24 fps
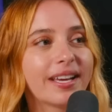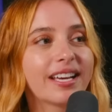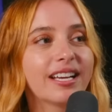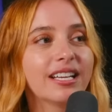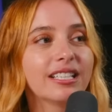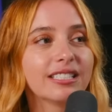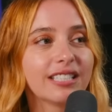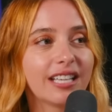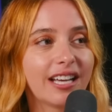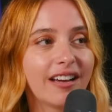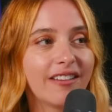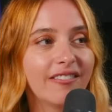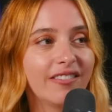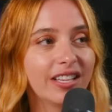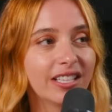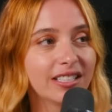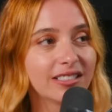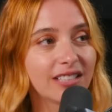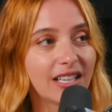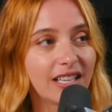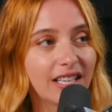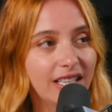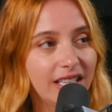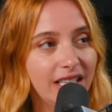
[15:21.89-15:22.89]
because I have
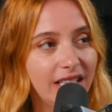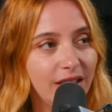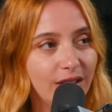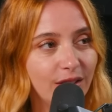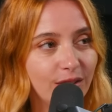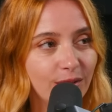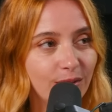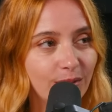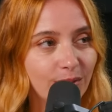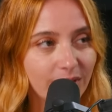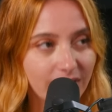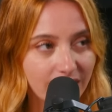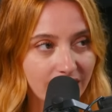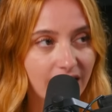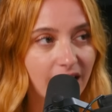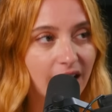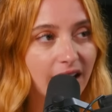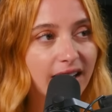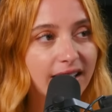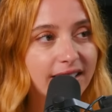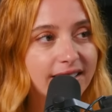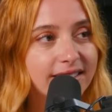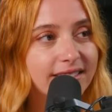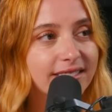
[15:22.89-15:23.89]
anxiety with
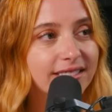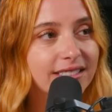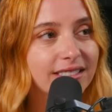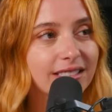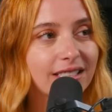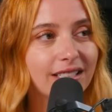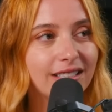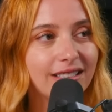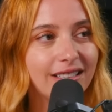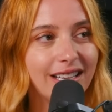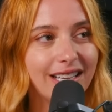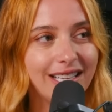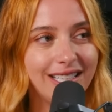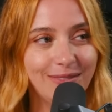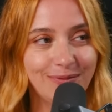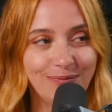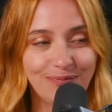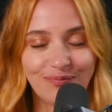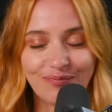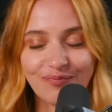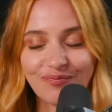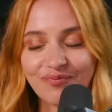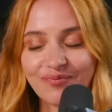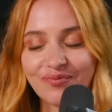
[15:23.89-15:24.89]
guns. And then
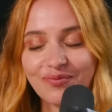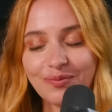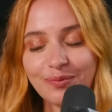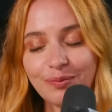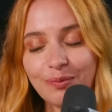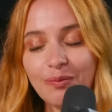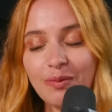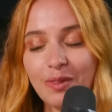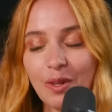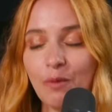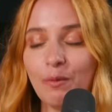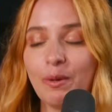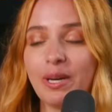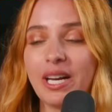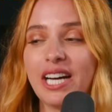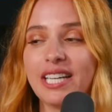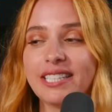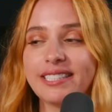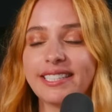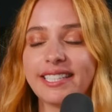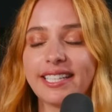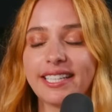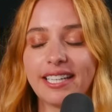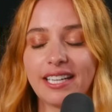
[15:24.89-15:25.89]
we
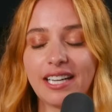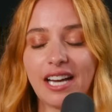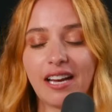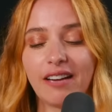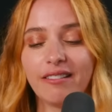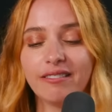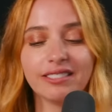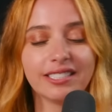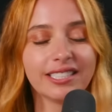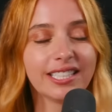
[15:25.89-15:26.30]
got there and I was